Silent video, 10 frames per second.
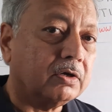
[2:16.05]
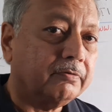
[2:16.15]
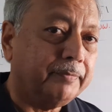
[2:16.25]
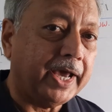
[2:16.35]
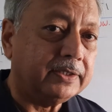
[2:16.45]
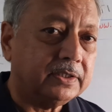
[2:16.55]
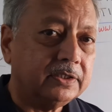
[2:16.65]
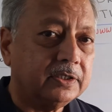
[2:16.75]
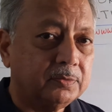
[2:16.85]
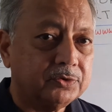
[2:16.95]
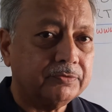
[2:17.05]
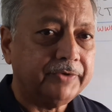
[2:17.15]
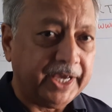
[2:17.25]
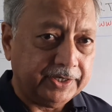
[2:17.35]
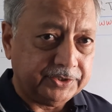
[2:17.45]
of mass in terms of
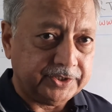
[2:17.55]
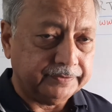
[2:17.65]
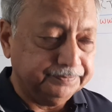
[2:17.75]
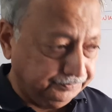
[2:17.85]
energy